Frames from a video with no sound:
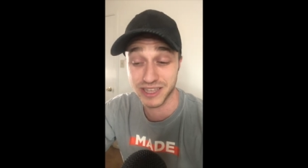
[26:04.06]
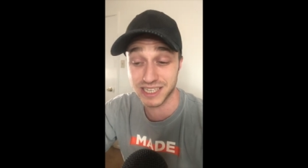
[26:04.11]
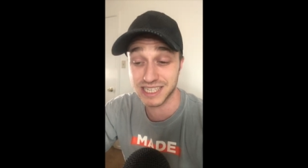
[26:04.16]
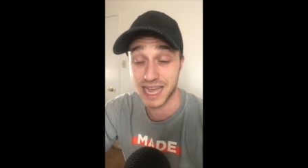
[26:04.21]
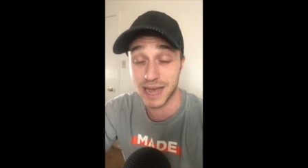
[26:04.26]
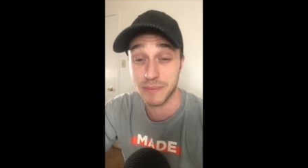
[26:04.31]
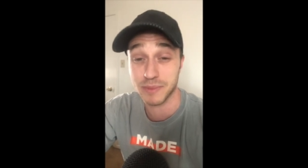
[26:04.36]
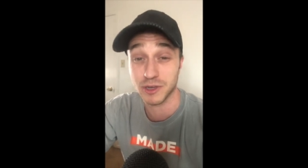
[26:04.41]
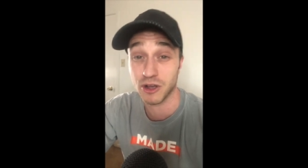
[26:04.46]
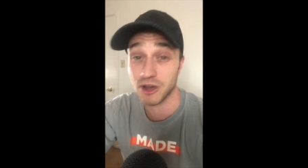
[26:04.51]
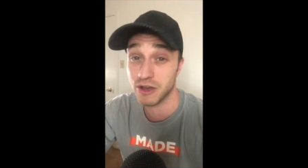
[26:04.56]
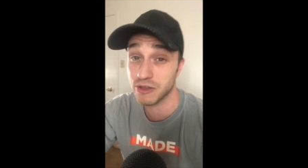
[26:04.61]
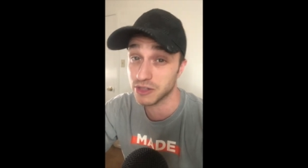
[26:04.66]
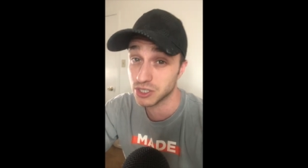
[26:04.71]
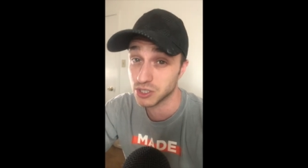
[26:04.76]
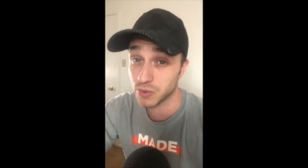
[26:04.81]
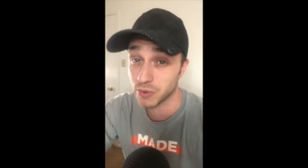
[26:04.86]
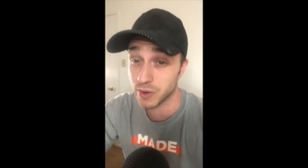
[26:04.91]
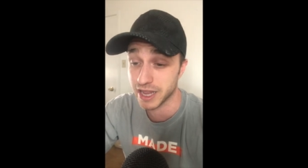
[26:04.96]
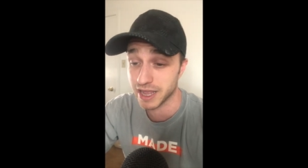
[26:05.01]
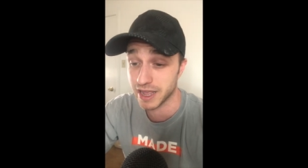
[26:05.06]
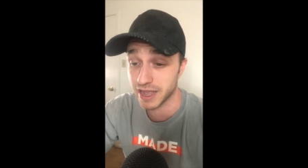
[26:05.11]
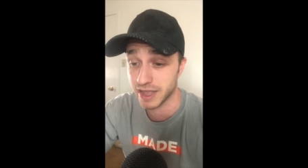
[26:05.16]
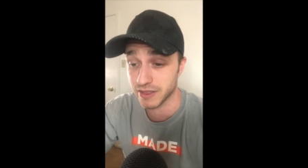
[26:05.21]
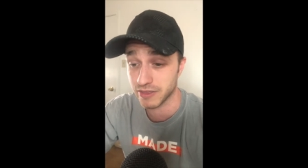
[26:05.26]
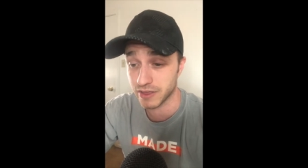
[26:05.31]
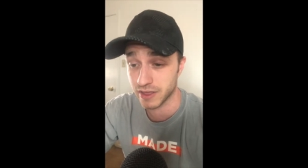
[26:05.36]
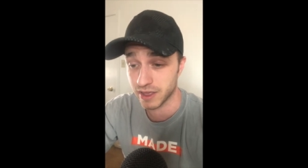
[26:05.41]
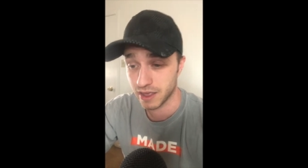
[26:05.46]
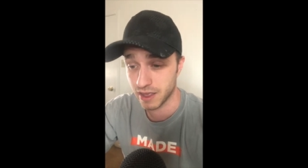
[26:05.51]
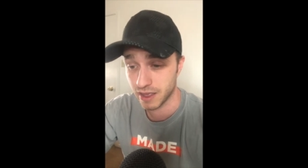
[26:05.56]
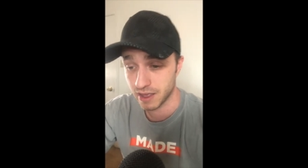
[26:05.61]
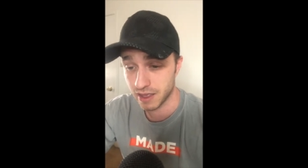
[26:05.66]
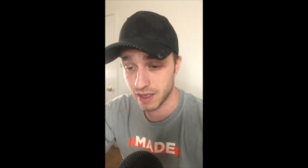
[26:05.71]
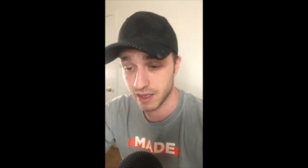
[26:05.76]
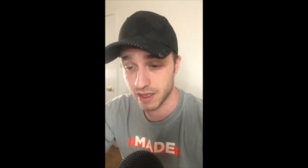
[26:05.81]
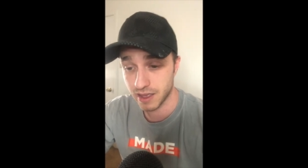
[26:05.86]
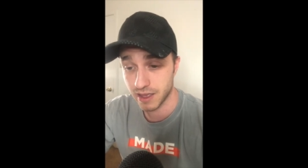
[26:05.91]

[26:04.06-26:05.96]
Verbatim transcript: This happened on the 28th.